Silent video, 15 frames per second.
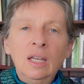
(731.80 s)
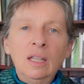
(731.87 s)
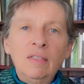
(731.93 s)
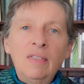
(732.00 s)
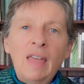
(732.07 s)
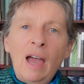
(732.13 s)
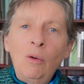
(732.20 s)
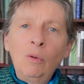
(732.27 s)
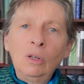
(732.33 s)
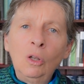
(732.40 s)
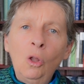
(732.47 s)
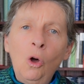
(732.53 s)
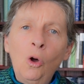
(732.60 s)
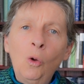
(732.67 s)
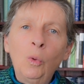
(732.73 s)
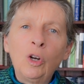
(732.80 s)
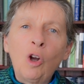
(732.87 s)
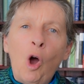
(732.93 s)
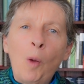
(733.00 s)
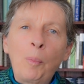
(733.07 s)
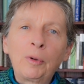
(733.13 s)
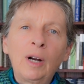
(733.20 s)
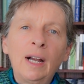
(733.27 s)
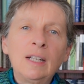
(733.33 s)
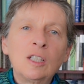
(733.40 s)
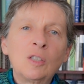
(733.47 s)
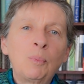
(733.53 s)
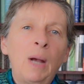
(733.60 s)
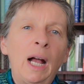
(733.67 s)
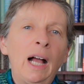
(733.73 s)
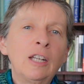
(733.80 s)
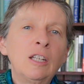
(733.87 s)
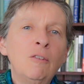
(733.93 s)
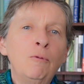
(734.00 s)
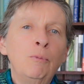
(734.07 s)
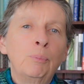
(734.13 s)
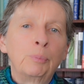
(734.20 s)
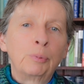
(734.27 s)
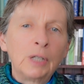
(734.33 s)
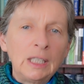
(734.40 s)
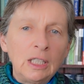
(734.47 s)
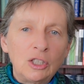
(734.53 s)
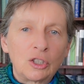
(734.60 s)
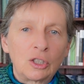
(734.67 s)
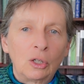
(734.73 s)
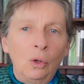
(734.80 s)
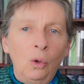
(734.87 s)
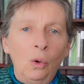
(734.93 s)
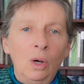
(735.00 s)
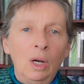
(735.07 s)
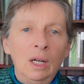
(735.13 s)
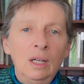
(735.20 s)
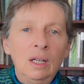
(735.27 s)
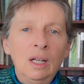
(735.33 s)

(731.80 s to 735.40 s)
that law would operate as part of British law,